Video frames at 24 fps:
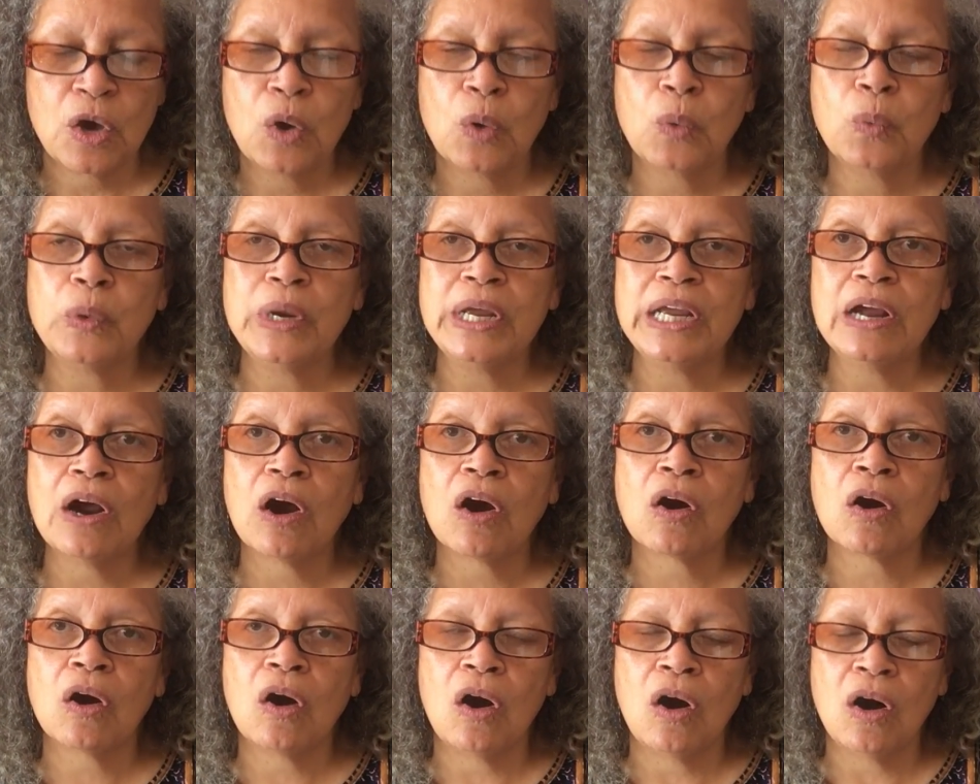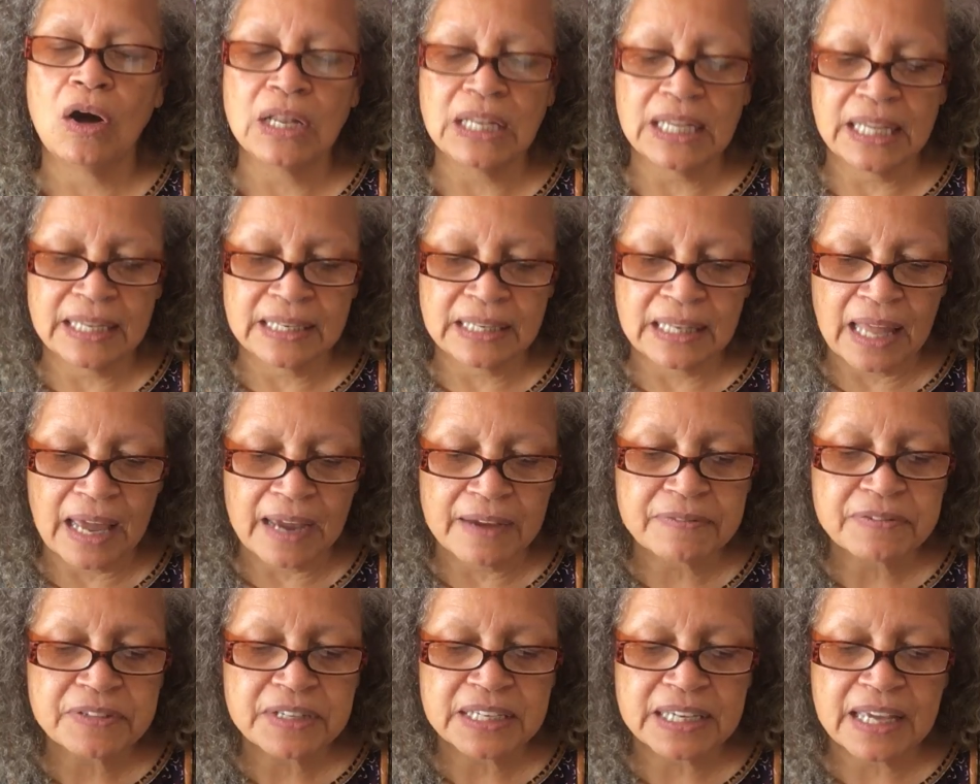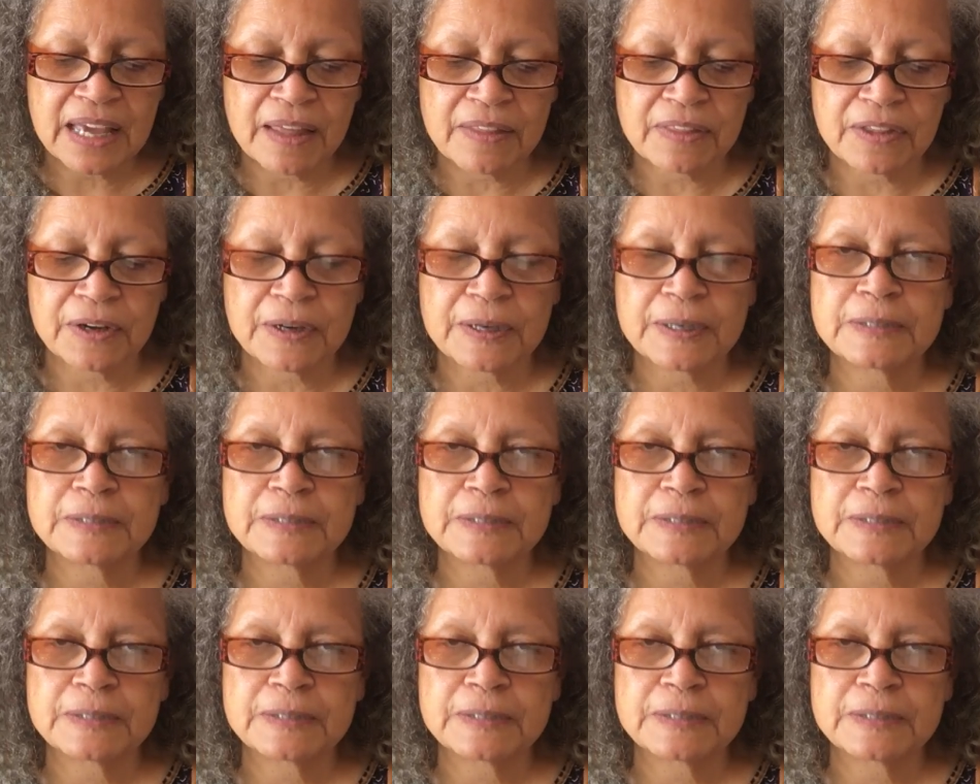We are all in life together.